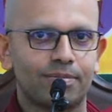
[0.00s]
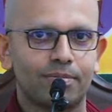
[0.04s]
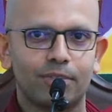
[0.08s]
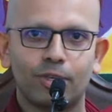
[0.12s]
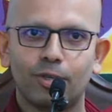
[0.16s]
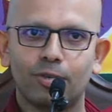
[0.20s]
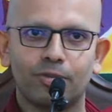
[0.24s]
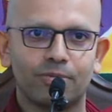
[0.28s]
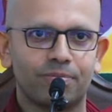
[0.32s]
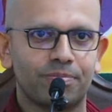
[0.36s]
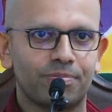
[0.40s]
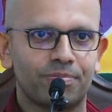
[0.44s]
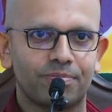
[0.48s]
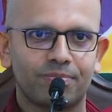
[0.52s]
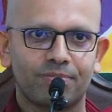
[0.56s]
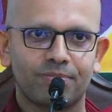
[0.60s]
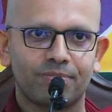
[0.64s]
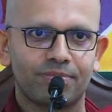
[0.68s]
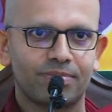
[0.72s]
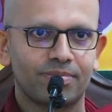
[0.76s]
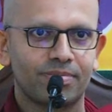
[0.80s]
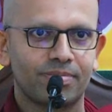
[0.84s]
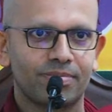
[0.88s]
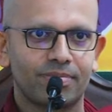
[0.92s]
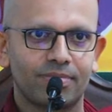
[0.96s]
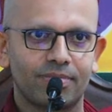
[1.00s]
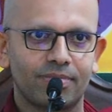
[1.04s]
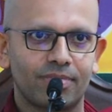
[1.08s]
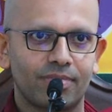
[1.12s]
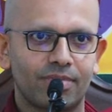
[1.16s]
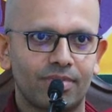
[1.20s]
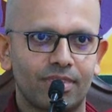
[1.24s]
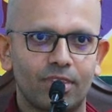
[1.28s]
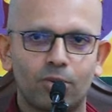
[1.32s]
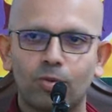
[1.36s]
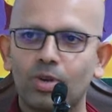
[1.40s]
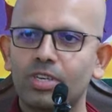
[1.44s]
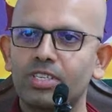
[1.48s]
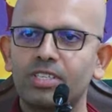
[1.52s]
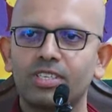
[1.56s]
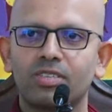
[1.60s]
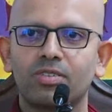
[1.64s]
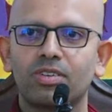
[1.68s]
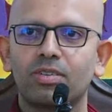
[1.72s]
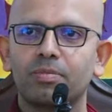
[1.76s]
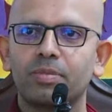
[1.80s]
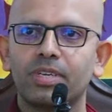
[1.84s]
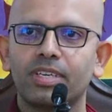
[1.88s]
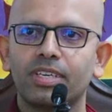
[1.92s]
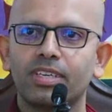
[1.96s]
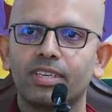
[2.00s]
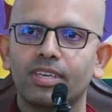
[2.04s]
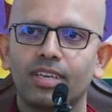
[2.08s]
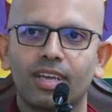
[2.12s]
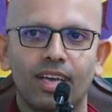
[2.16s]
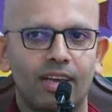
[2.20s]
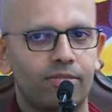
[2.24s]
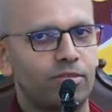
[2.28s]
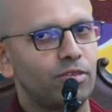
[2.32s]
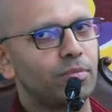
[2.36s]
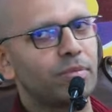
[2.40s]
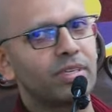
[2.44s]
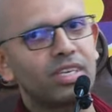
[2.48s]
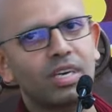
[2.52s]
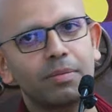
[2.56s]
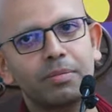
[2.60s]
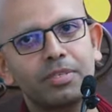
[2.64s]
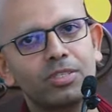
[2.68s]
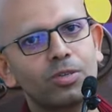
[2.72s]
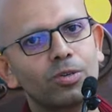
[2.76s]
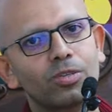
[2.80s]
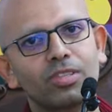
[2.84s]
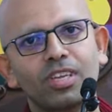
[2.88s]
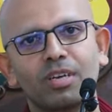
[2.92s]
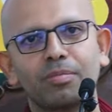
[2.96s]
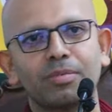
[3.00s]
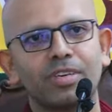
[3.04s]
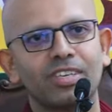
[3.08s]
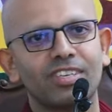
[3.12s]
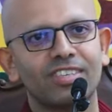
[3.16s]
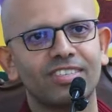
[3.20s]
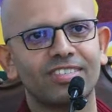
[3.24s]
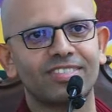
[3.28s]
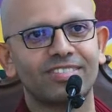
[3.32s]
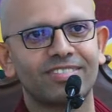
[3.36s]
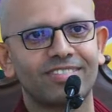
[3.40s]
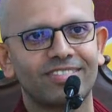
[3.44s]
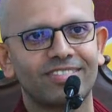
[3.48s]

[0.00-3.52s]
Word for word: No. The question will be Have you become a Sotapanna?